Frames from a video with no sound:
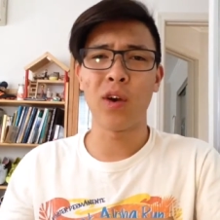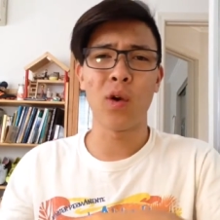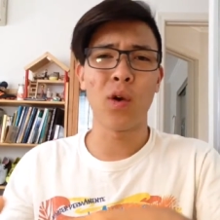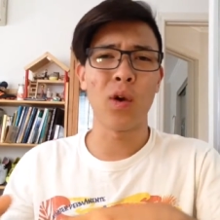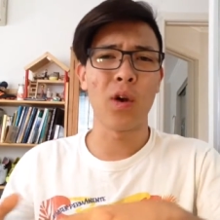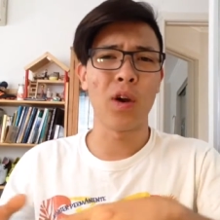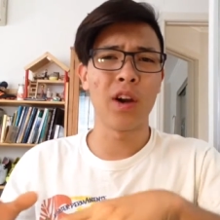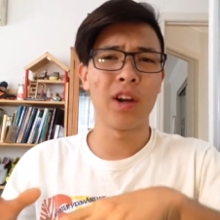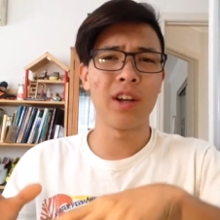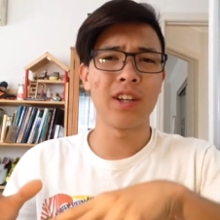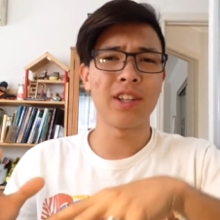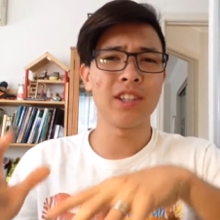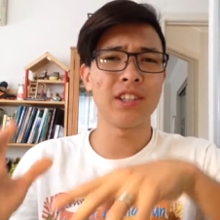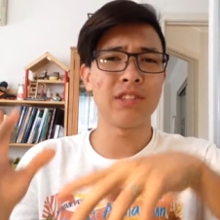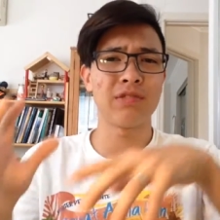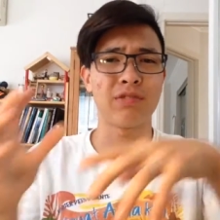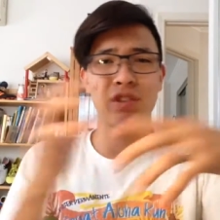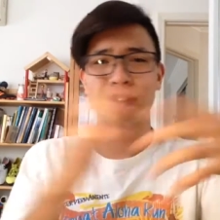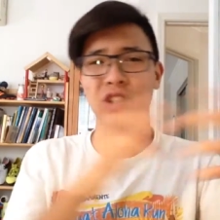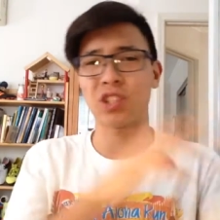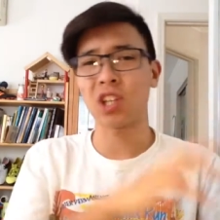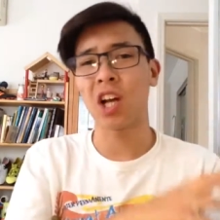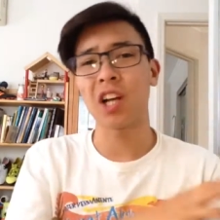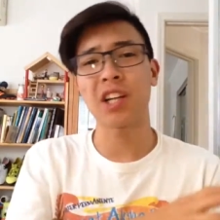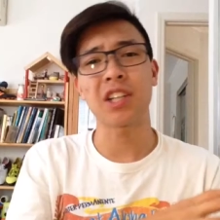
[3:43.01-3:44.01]
or for
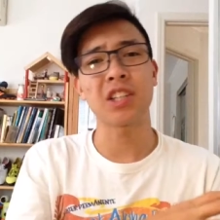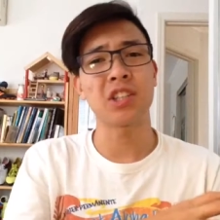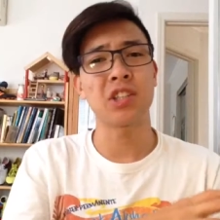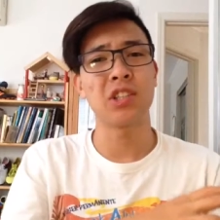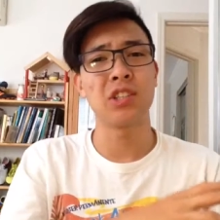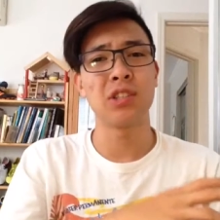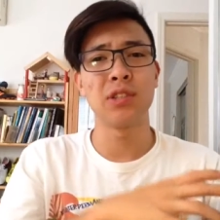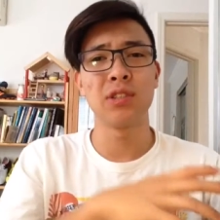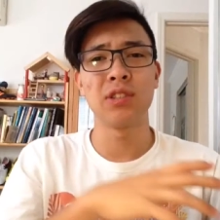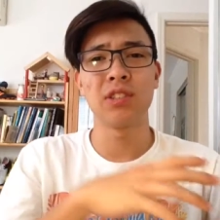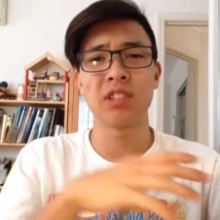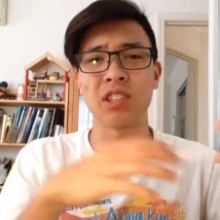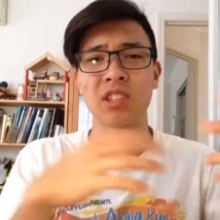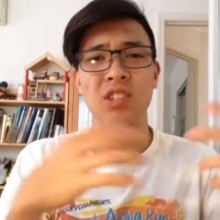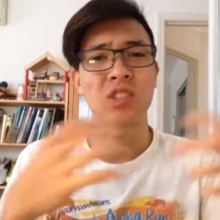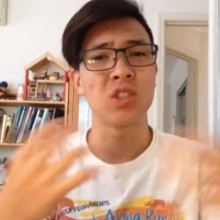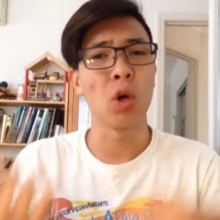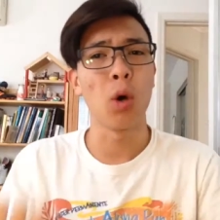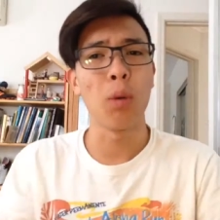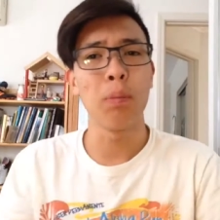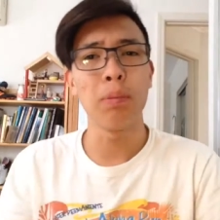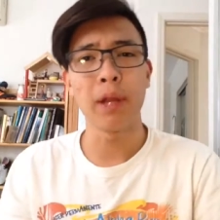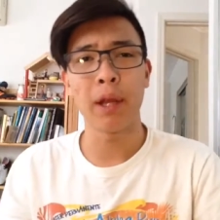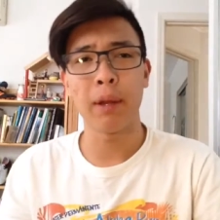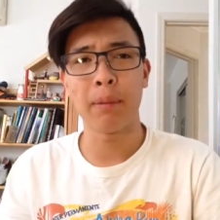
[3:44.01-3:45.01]
soccer shoes, the
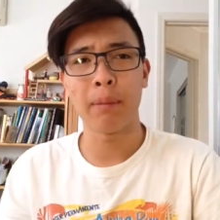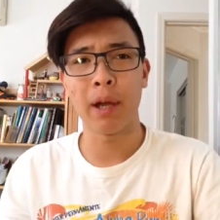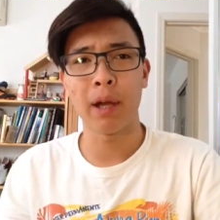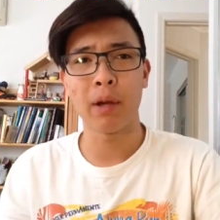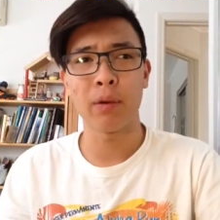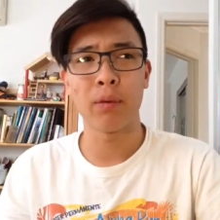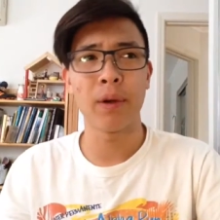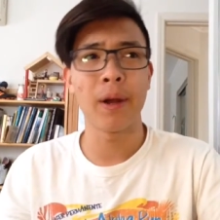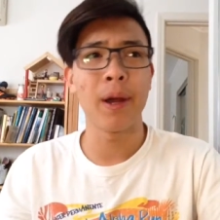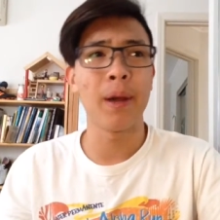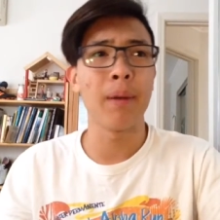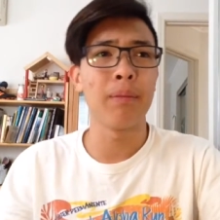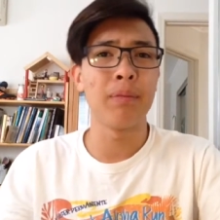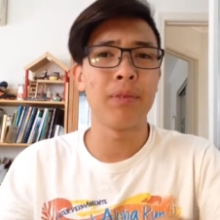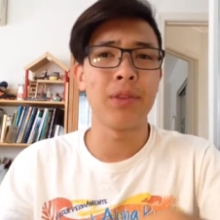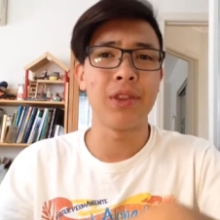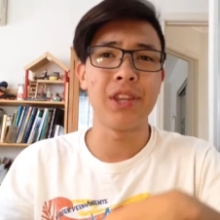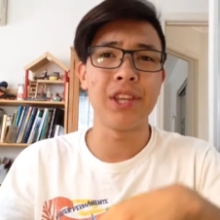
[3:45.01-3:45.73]
sole plate might rip.